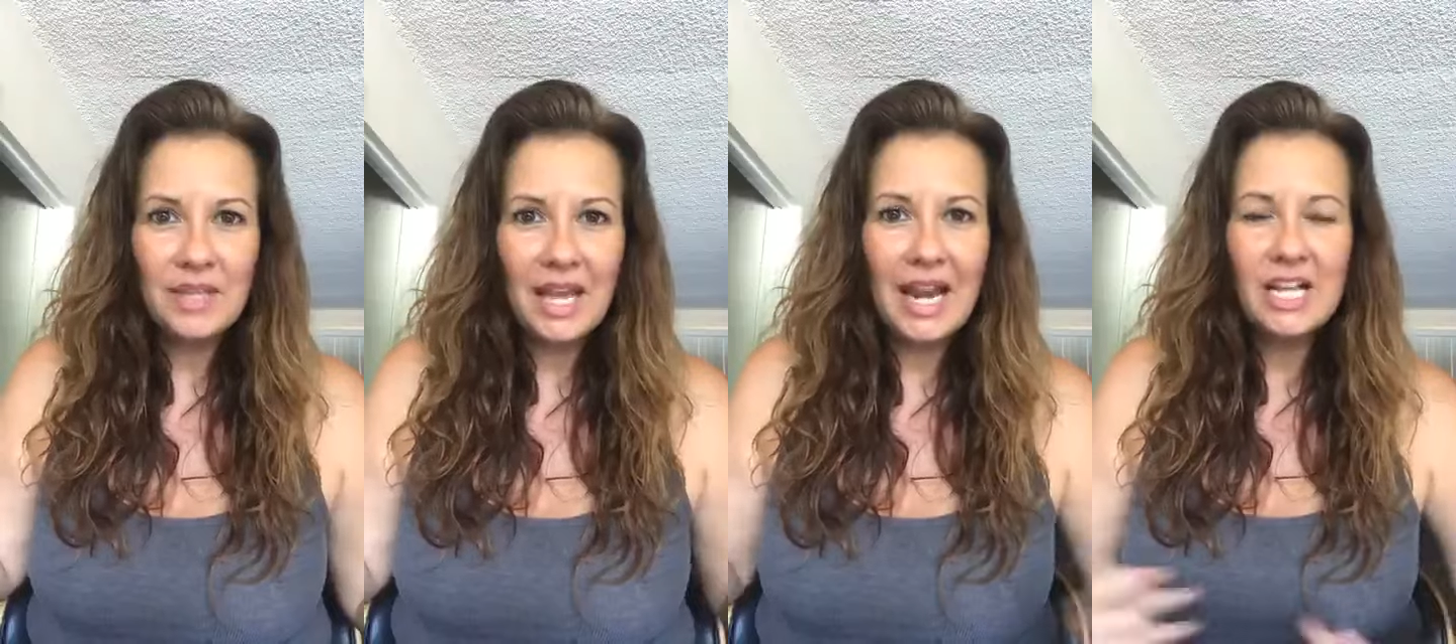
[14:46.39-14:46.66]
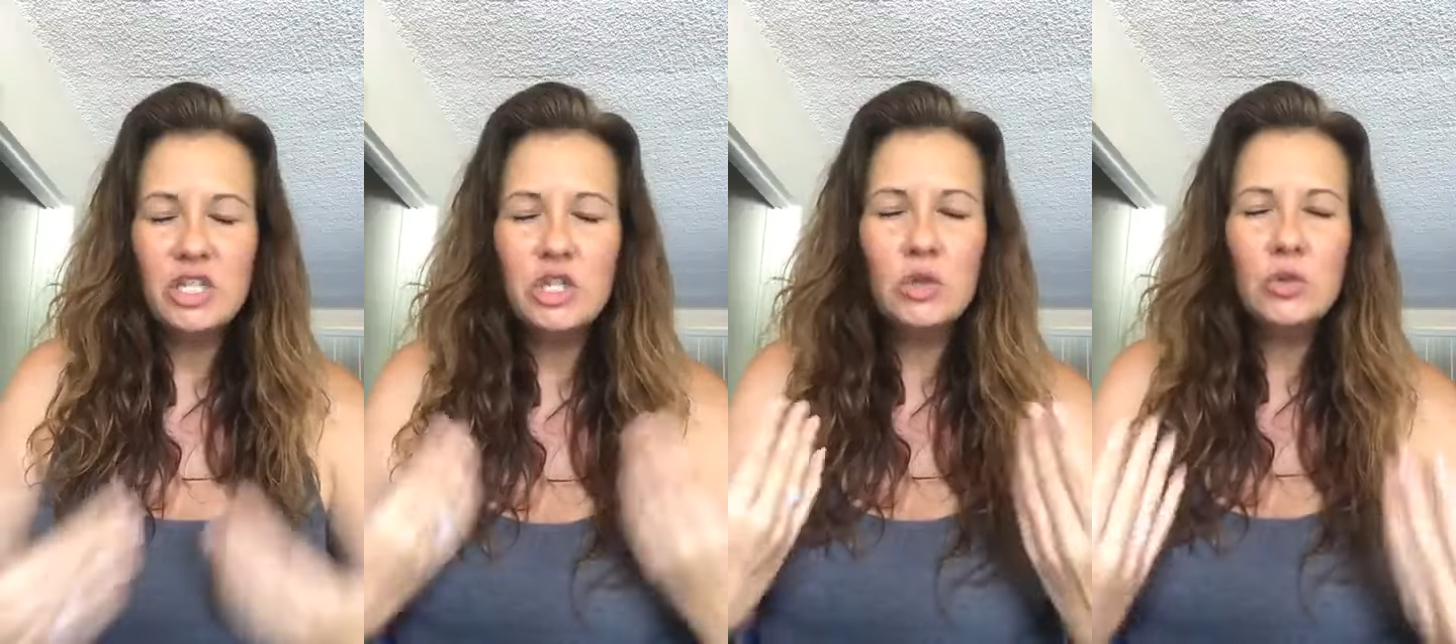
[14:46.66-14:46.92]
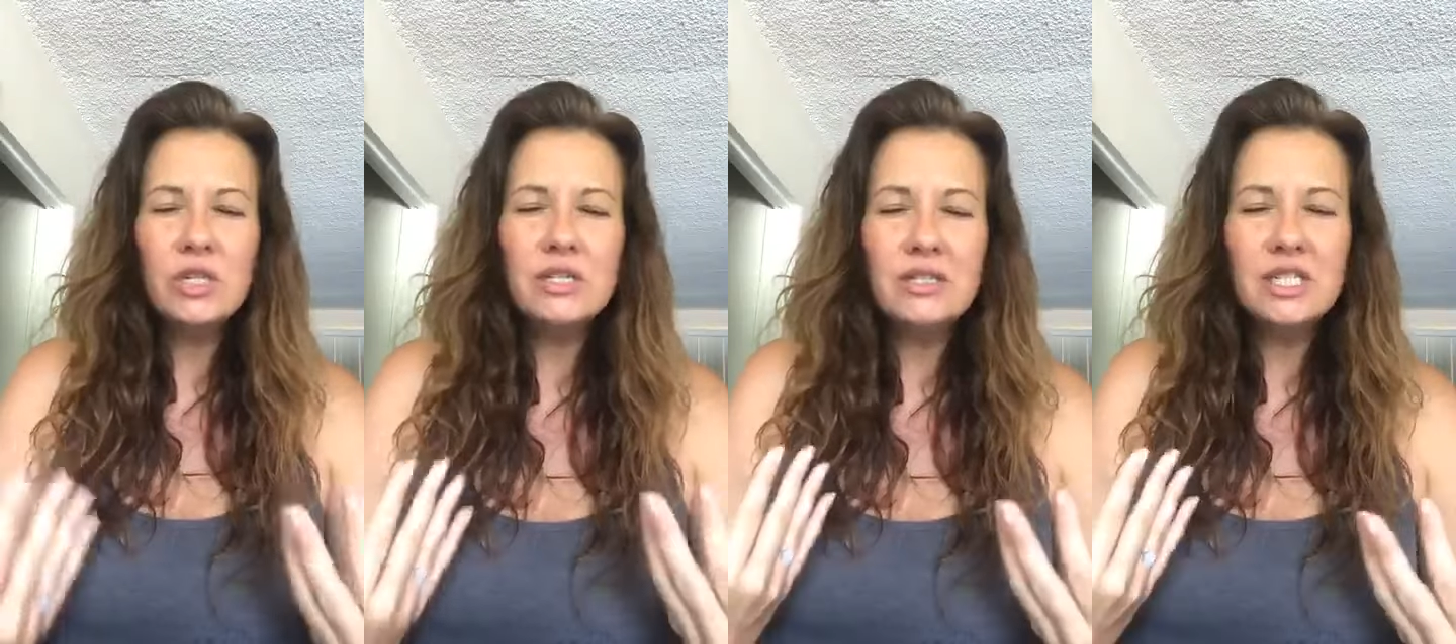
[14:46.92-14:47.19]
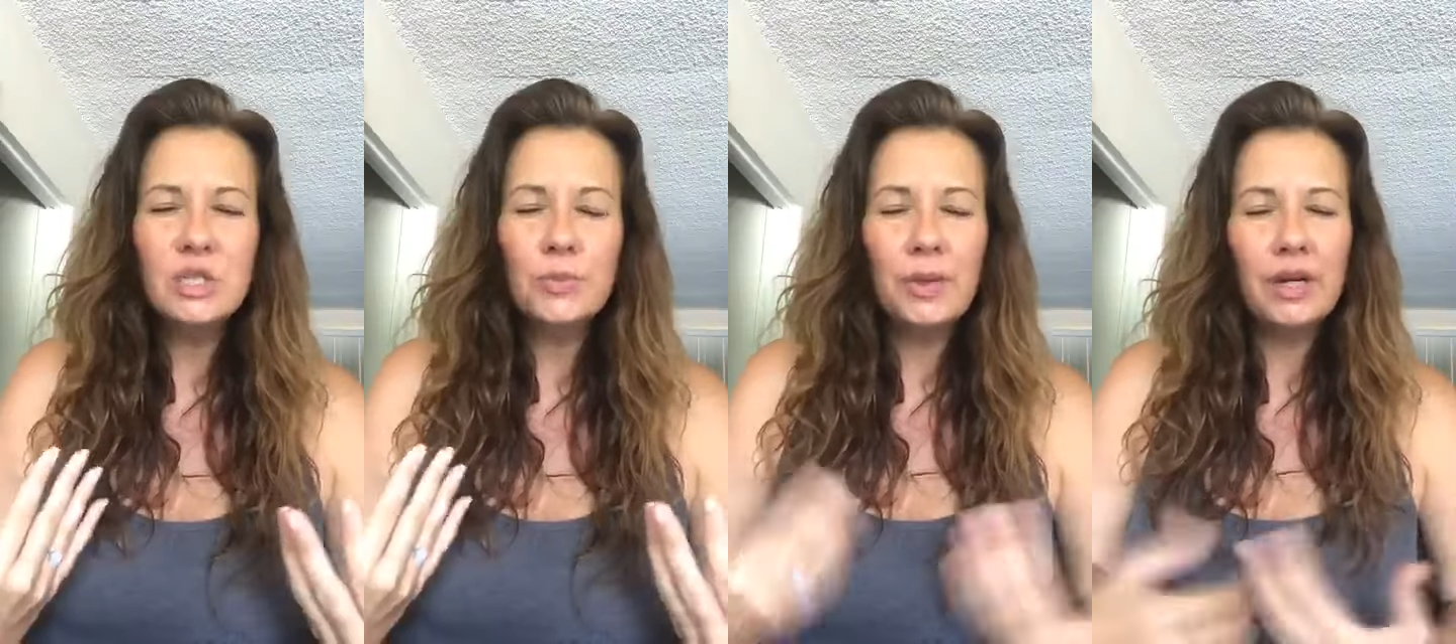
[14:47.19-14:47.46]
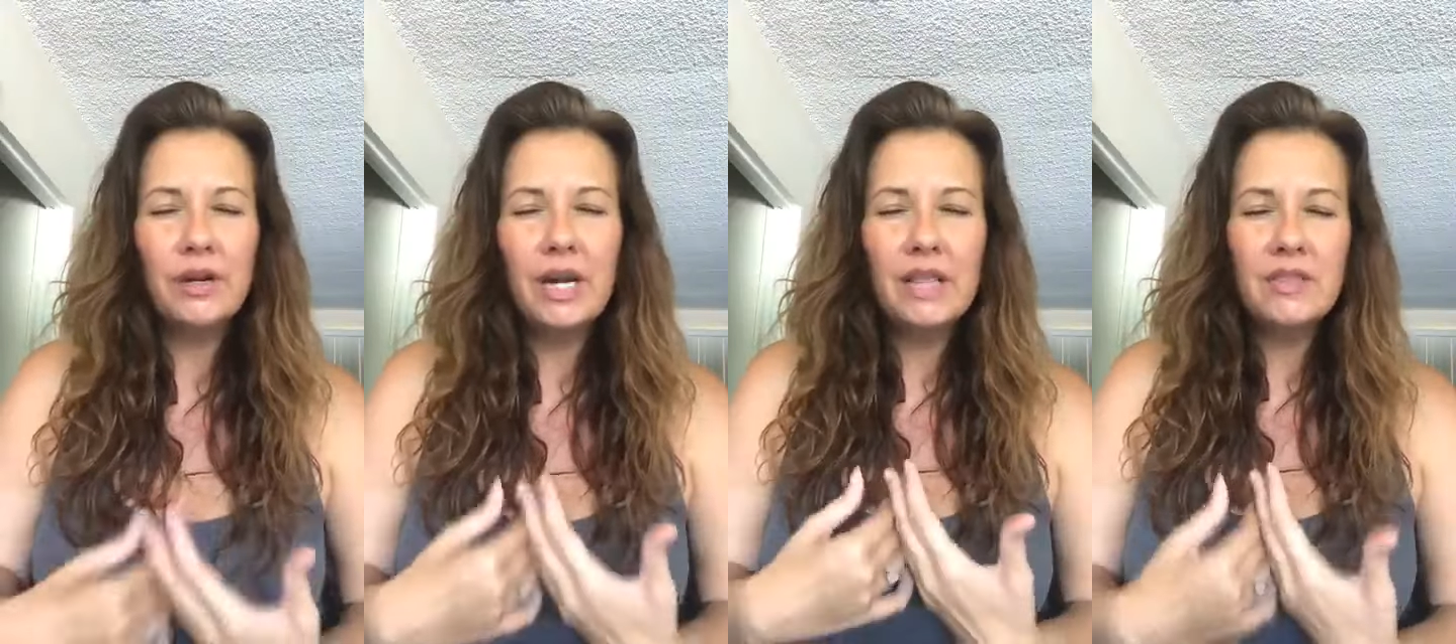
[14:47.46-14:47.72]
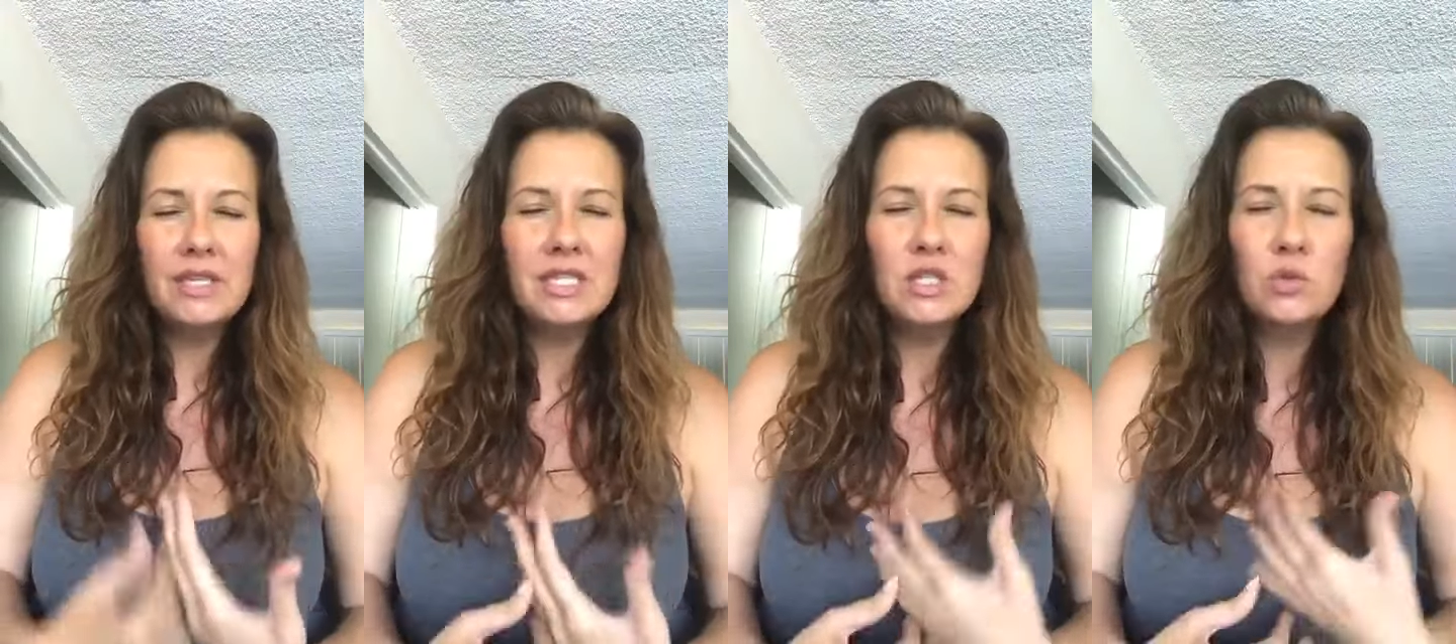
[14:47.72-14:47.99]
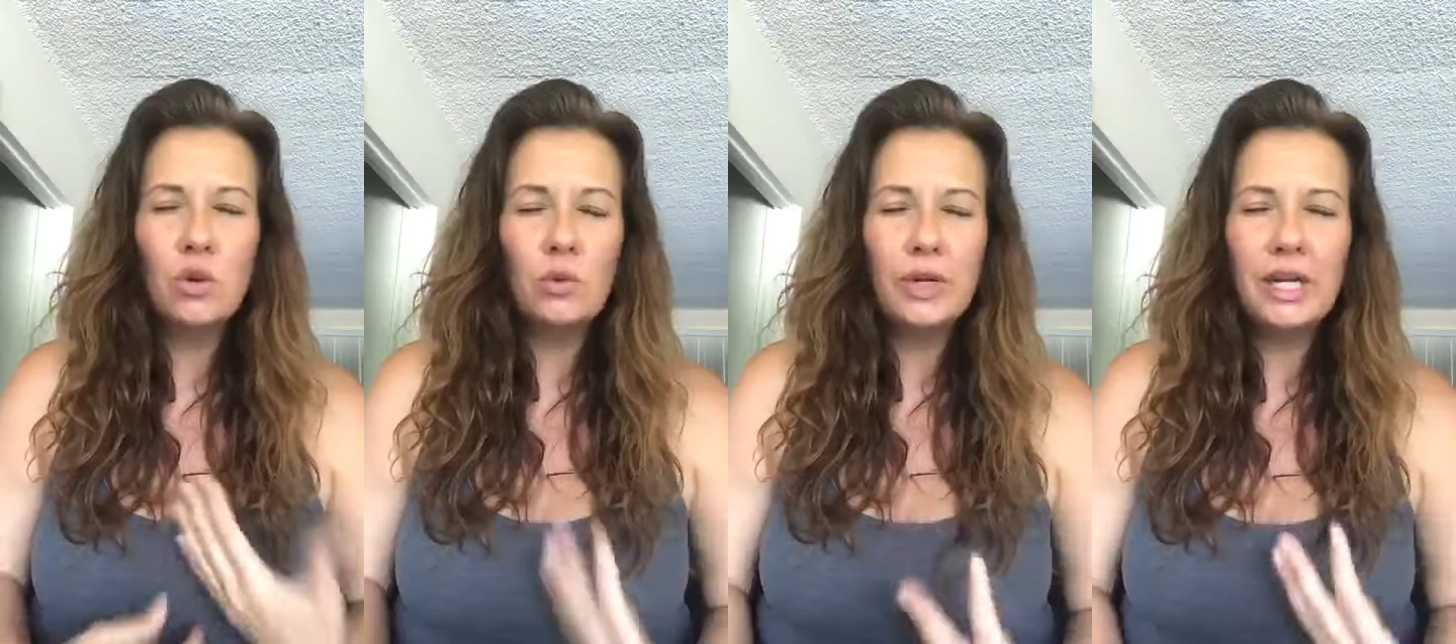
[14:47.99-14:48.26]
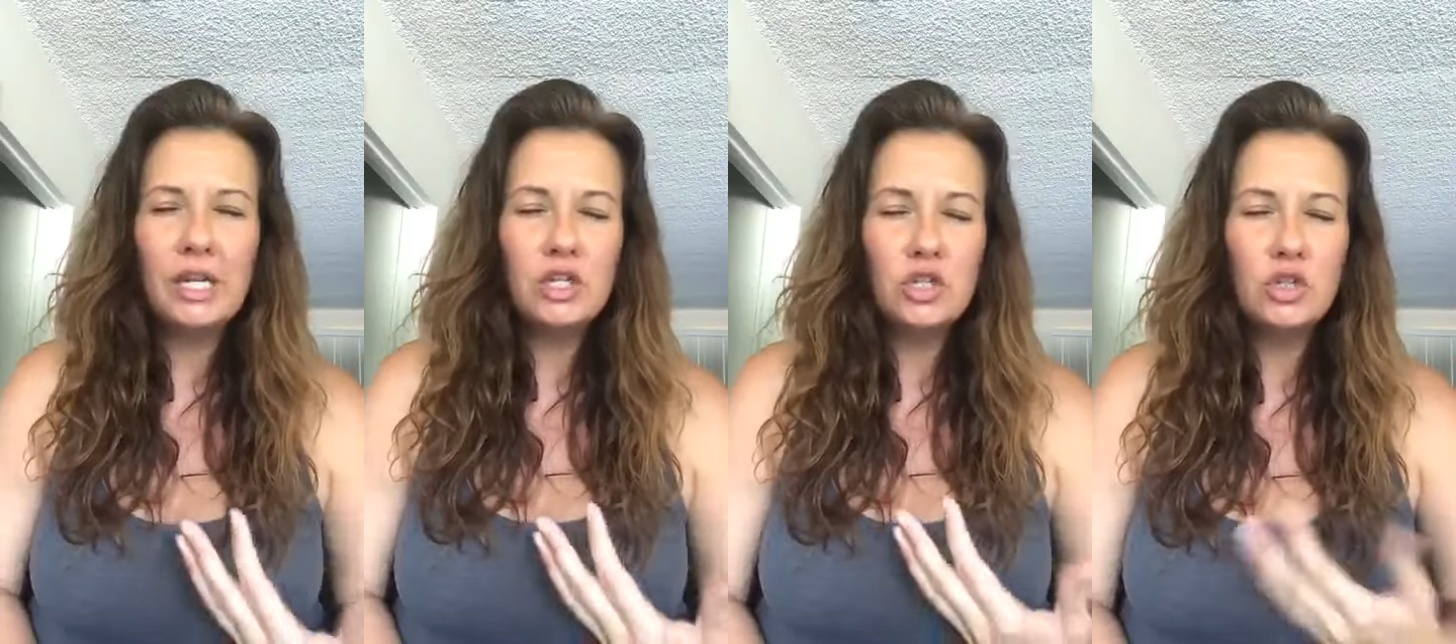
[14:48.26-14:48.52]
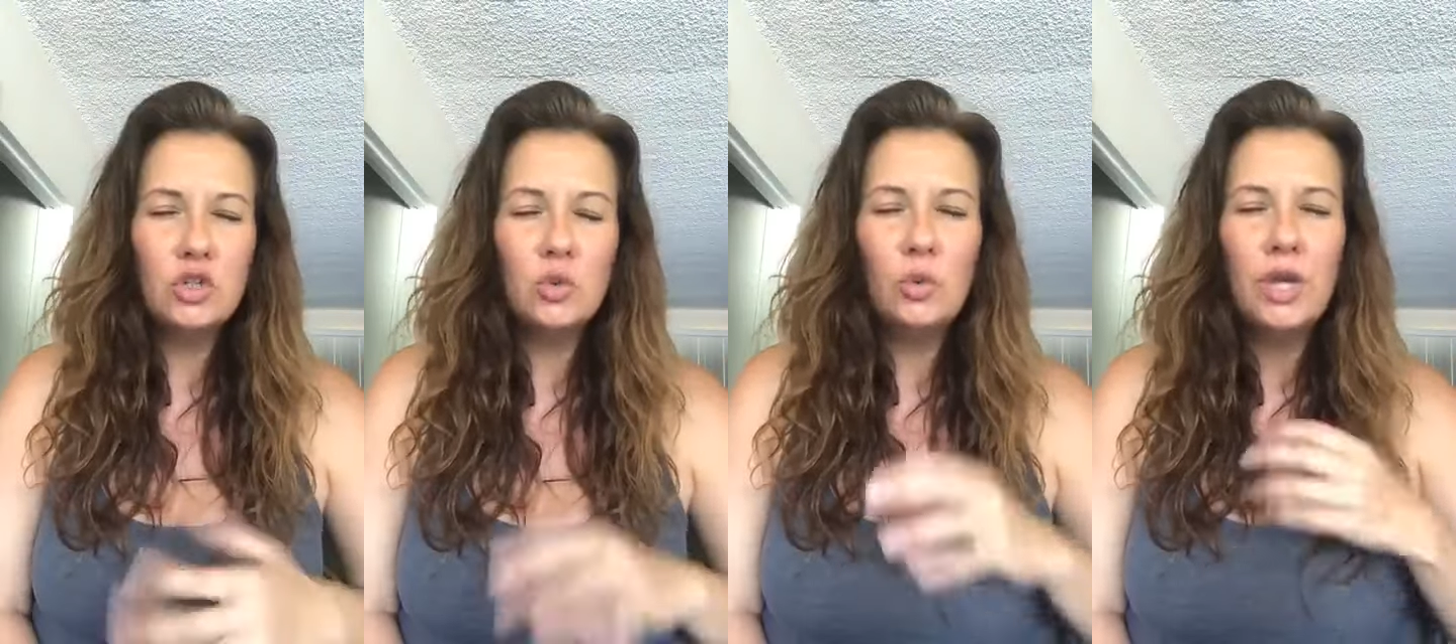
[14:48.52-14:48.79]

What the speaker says: And I tuned into spirit, and this is what we need to do.